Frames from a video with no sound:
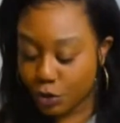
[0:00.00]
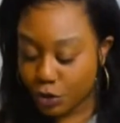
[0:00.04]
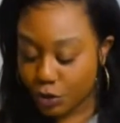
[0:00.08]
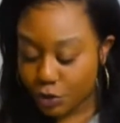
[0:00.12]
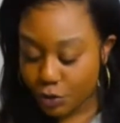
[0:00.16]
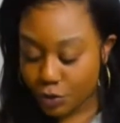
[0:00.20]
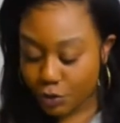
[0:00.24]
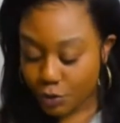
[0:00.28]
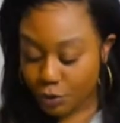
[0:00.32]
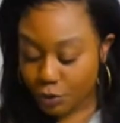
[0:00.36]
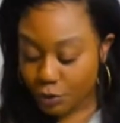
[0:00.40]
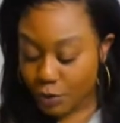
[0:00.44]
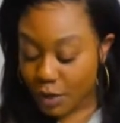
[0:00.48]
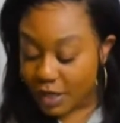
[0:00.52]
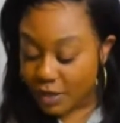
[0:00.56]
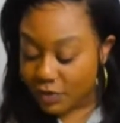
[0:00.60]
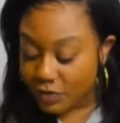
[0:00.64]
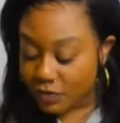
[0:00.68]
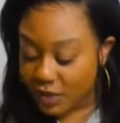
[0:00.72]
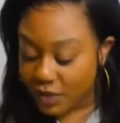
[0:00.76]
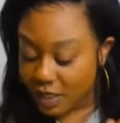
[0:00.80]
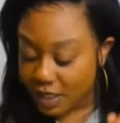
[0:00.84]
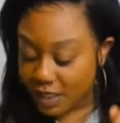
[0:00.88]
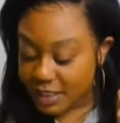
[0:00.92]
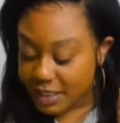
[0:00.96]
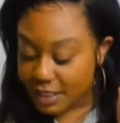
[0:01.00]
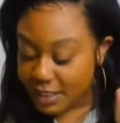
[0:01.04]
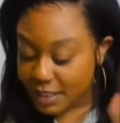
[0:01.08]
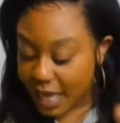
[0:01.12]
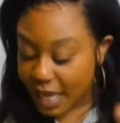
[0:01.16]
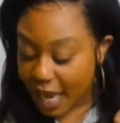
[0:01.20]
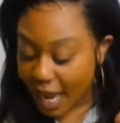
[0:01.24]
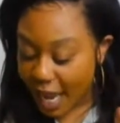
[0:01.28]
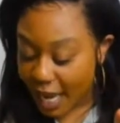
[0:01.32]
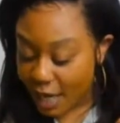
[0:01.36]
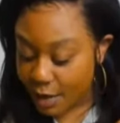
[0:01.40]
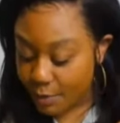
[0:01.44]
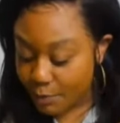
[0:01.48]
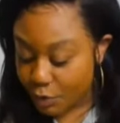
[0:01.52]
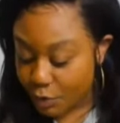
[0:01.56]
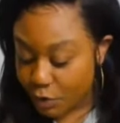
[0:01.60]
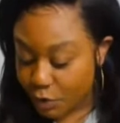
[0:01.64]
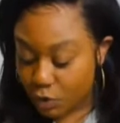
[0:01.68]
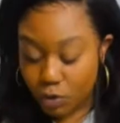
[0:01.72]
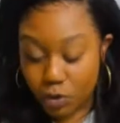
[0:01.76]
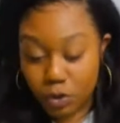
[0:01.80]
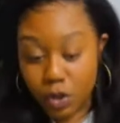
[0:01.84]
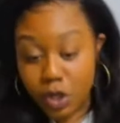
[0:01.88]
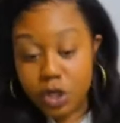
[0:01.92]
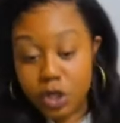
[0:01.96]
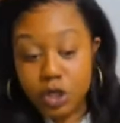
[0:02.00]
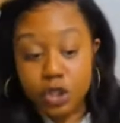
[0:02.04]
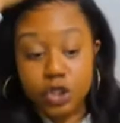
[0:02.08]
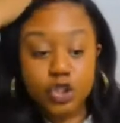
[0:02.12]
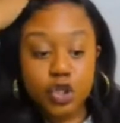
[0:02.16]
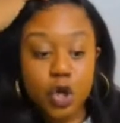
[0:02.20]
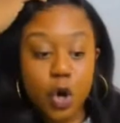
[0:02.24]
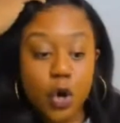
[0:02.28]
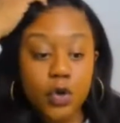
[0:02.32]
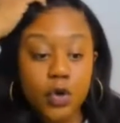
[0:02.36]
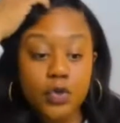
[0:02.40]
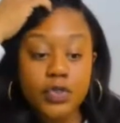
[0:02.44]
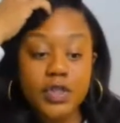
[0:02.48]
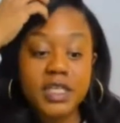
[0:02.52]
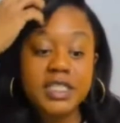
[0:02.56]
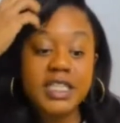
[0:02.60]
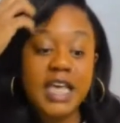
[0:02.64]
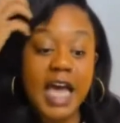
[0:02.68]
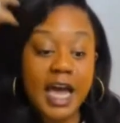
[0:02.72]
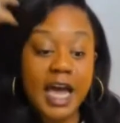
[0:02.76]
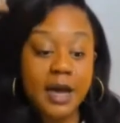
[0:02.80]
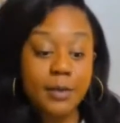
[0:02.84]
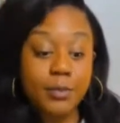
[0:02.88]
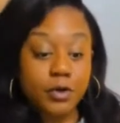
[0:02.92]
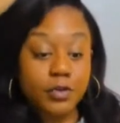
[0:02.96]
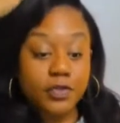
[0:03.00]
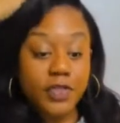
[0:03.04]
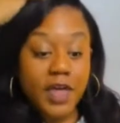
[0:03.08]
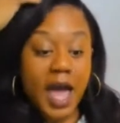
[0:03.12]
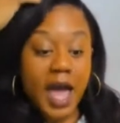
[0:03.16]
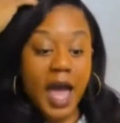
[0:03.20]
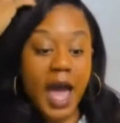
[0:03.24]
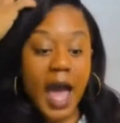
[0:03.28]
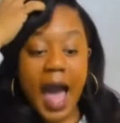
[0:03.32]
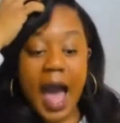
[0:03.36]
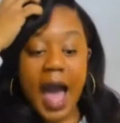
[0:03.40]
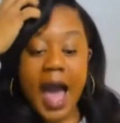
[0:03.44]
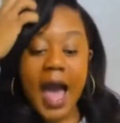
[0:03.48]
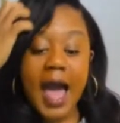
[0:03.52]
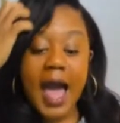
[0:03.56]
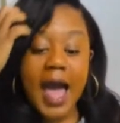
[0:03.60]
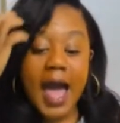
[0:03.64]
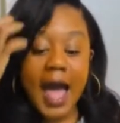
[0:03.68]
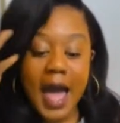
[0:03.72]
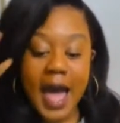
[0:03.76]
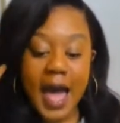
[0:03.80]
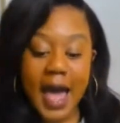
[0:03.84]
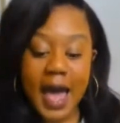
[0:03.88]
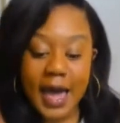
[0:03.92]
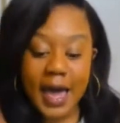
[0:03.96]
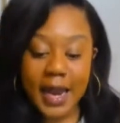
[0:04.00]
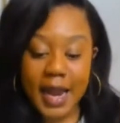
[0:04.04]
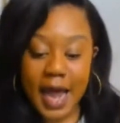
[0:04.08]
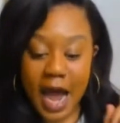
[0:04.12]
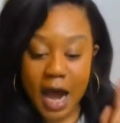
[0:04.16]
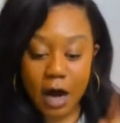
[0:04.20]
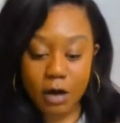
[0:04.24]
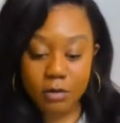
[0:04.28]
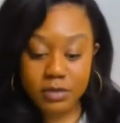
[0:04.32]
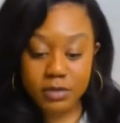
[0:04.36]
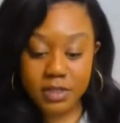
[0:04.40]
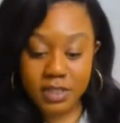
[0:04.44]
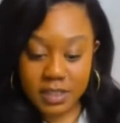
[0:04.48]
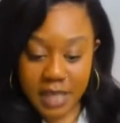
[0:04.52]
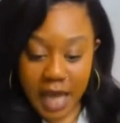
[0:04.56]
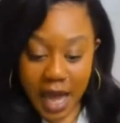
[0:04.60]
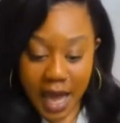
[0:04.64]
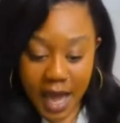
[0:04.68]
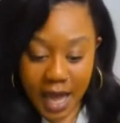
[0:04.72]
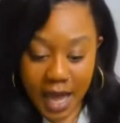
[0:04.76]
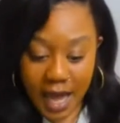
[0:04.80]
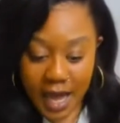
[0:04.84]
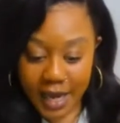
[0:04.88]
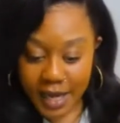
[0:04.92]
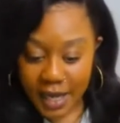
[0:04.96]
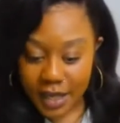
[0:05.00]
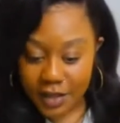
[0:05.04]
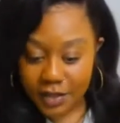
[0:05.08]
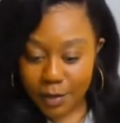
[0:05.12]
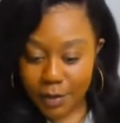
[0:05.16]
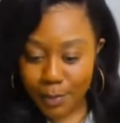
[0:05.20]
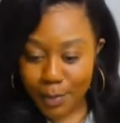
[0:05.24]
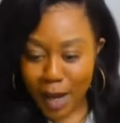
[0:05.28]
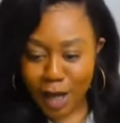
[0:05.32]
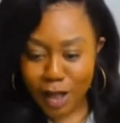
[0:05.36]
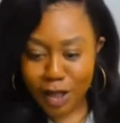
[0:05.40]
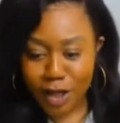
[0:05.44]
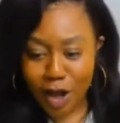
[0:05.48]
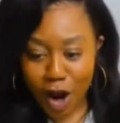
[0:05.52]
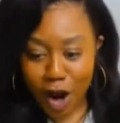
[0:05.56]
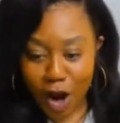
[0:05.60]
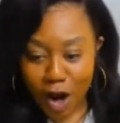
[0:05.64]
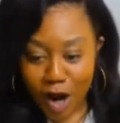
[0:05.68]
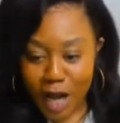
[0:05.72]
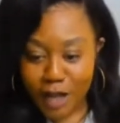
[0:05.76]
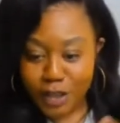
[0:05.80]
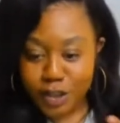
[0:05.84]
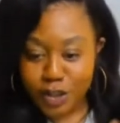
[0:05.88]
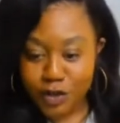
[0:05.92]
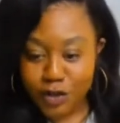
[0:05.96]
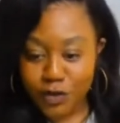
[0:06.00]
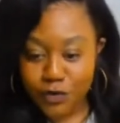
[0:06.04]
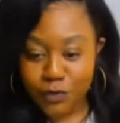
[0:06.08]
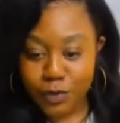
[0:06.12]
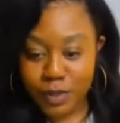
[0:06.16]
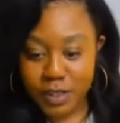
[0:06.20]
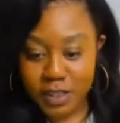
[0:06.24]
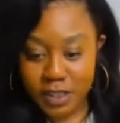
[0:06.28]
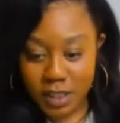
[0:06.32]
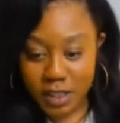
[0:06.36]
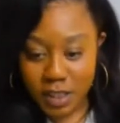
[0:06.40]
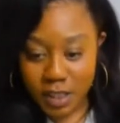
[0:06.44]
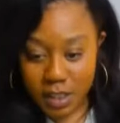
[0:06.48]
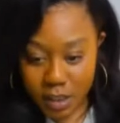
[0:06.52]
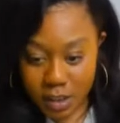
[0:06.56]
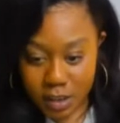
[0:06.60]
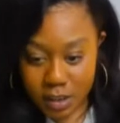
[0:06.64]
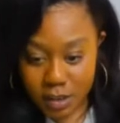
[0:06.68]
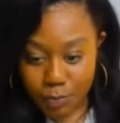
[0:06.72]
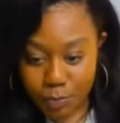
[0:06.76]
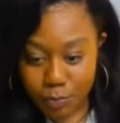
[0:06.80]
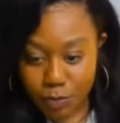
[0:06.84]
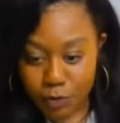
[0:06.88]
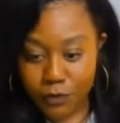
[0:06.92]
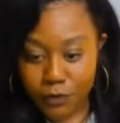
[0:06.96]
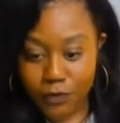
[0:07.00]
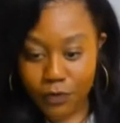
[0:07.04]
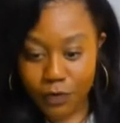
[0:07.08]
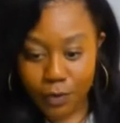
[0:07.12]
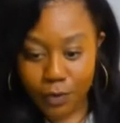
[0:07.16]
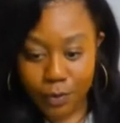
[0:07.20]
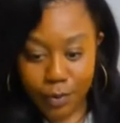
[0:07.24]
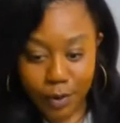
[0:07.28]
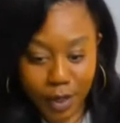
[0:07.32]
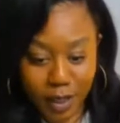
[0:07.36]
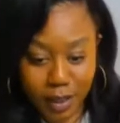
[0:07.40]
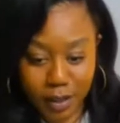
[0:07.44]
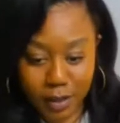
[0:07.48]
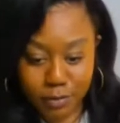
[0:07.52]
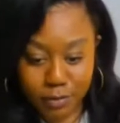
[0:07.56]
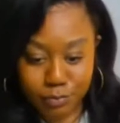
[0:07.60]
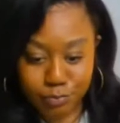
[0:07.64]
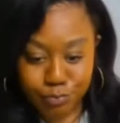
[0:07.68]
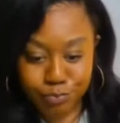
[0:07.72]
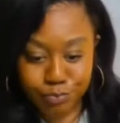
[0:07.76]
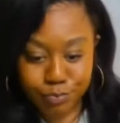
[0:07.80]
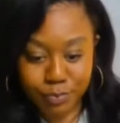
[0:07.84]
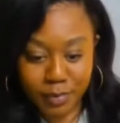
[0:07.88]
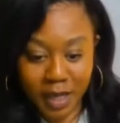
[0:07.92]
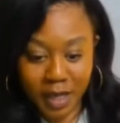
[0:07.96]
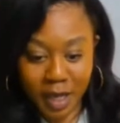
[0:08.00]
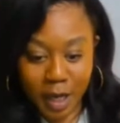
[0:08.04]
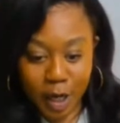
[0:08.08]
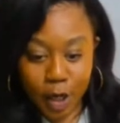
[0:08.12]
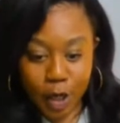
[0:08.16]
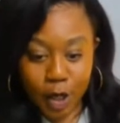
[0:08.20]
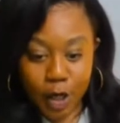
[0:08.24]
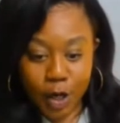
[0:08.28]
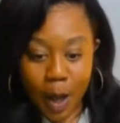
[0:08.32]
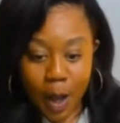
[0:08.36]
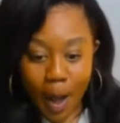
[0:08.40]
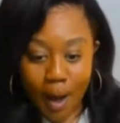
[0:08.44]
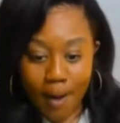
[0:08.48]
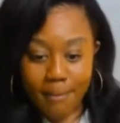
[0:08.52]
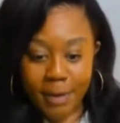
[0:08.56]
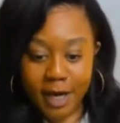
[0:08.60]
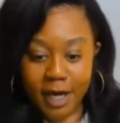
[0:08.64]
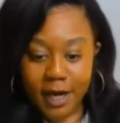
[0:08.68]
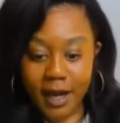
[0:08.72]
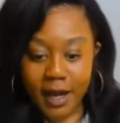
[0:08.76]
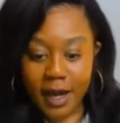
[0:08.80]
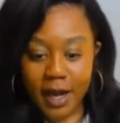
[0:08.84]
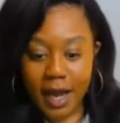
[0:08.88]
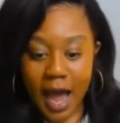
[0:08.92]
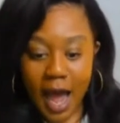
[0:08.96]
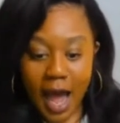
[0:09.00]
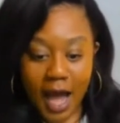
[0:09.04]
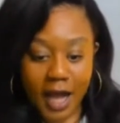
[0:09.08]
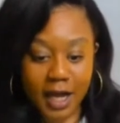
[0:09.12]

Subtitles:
you this table. So the table that I had outside in the backyard, I should have went to this before. But